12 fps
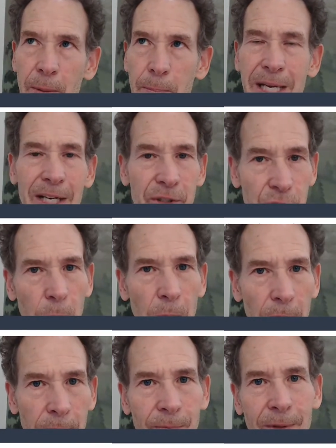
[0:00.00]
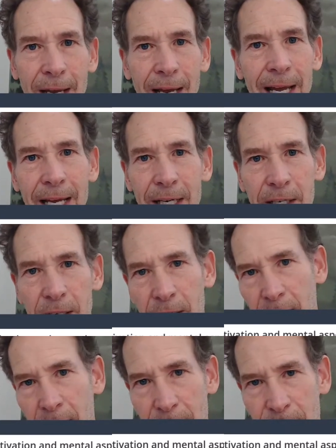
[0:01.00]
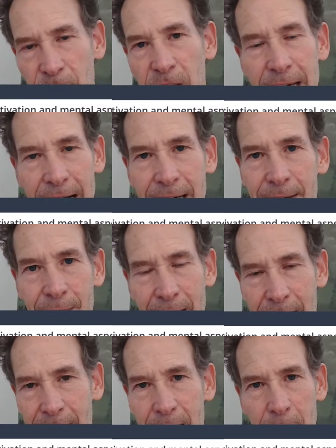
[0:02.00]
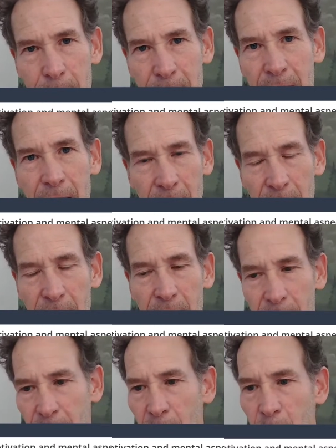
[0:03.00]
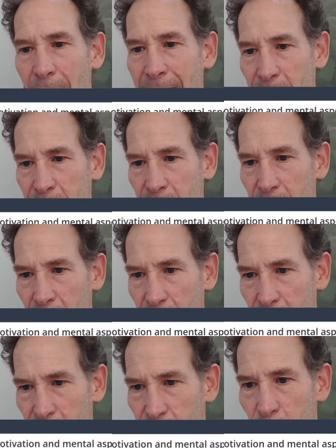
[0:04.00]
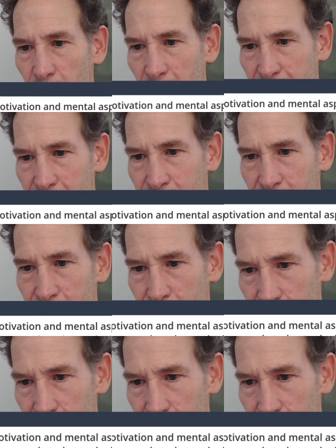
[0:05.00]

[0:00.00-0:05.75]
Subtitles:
be a doer and affiliate and be around doers